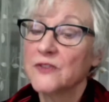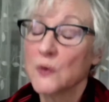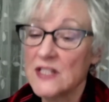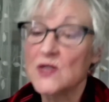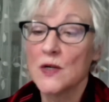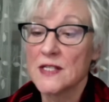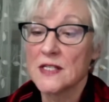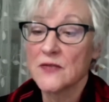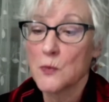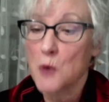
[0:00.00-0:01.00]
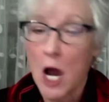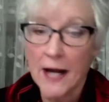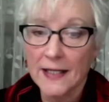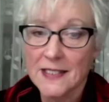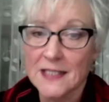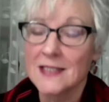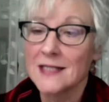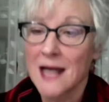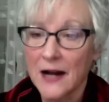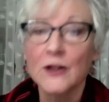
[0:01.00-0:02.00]
resources, for products. It's
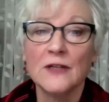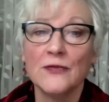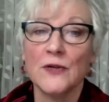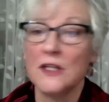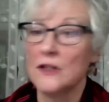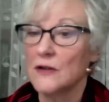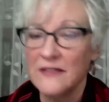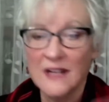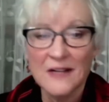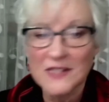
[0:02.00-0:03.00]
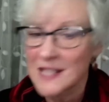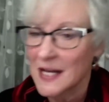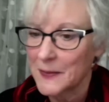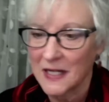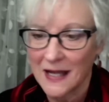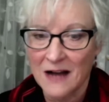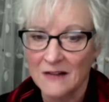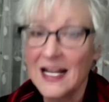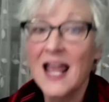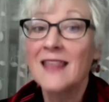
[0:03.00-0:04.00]
entirely free. You don't even have to set up an account.
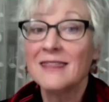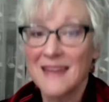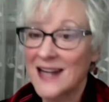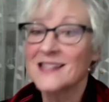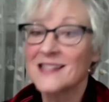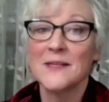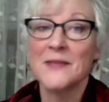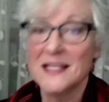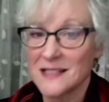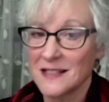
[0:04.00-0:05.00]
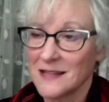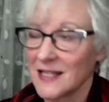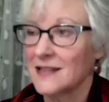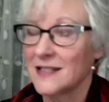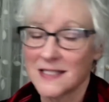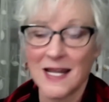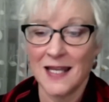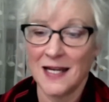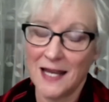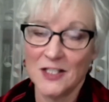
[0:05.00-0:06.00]
That is an amazing thing in this day
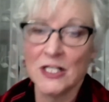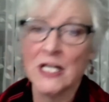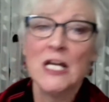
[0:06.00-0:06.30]
and age.